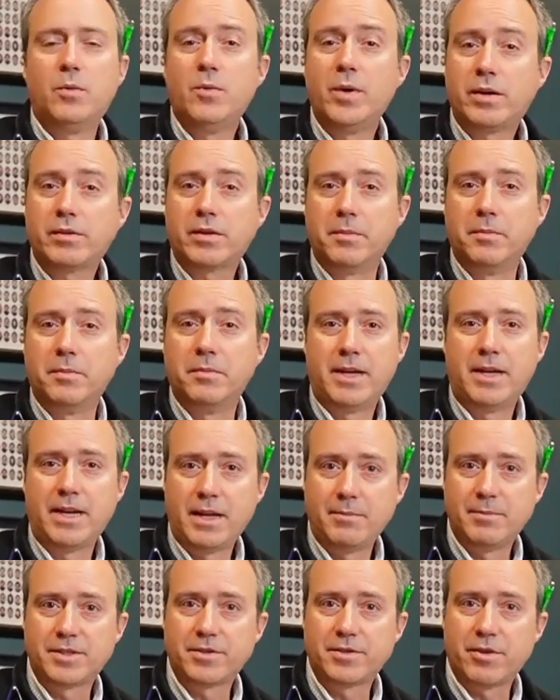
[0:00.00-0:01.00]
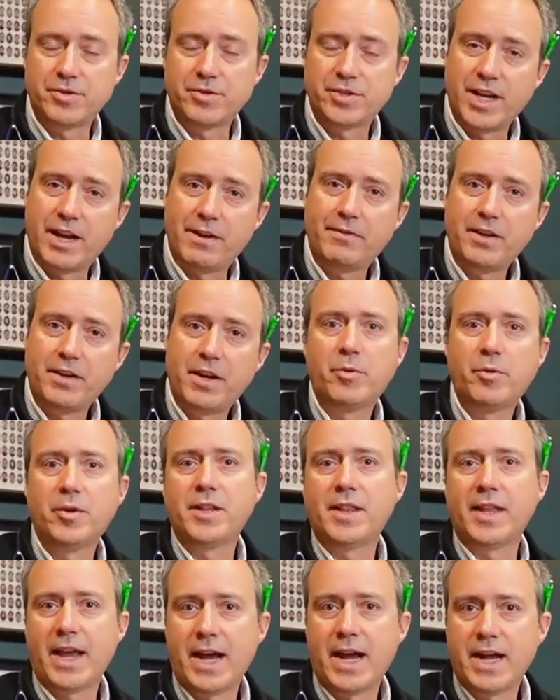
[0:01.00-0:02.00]
Welcome, my name is Curt Chaffin. I'm one
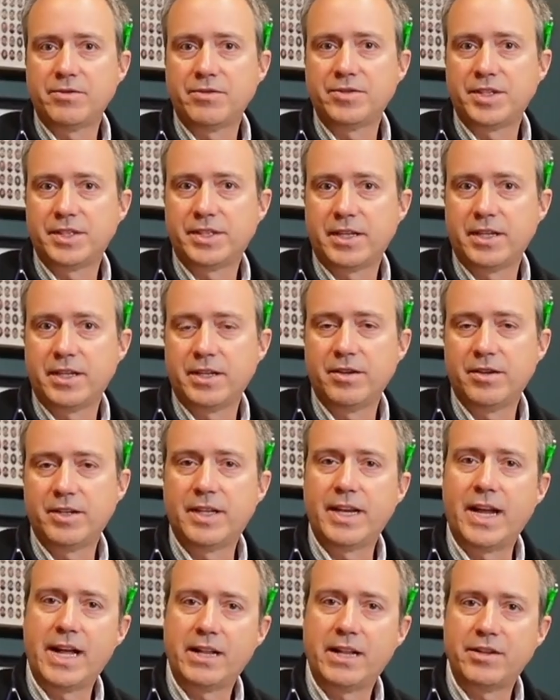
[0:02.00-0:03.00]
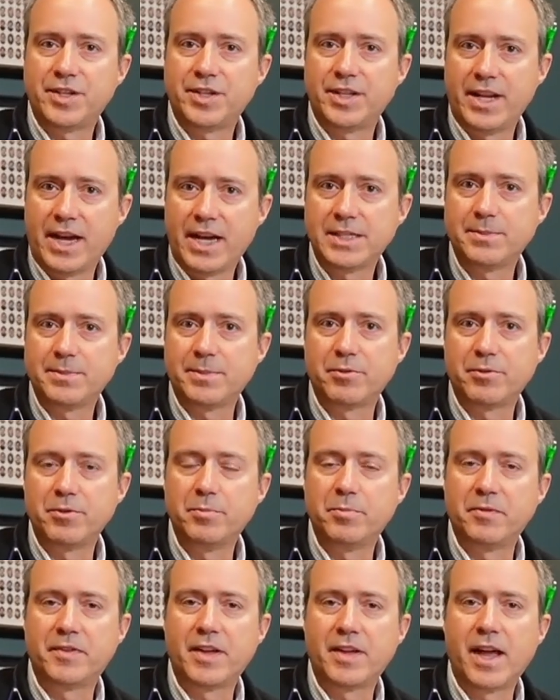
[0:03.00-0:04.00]
of the allergists here at the Allergy and Asthma
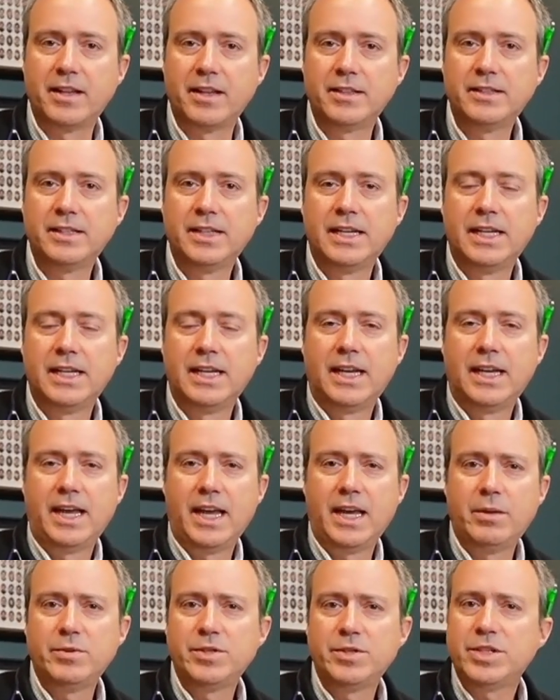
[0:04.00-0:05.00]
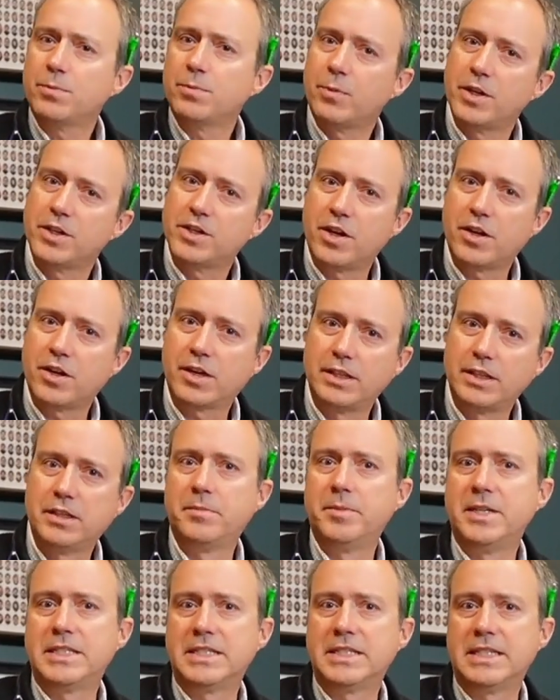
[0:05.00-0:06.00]
group of Galen, and we just want to talk a little
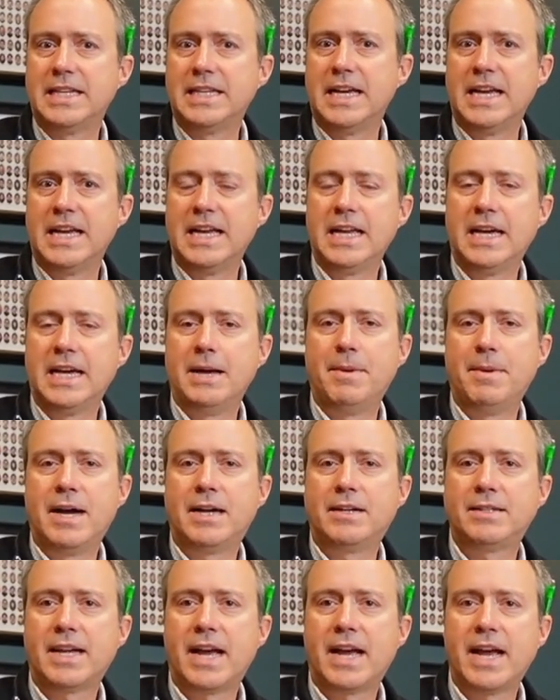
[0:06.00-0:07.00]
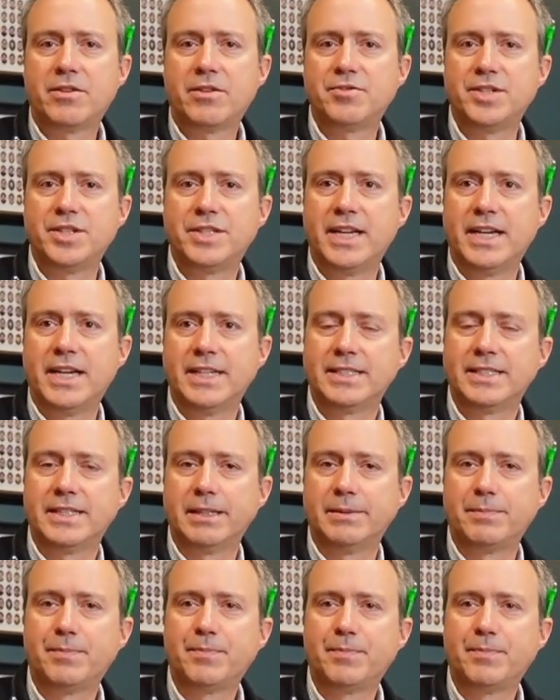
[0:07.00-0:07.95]
bit today about allergy testing.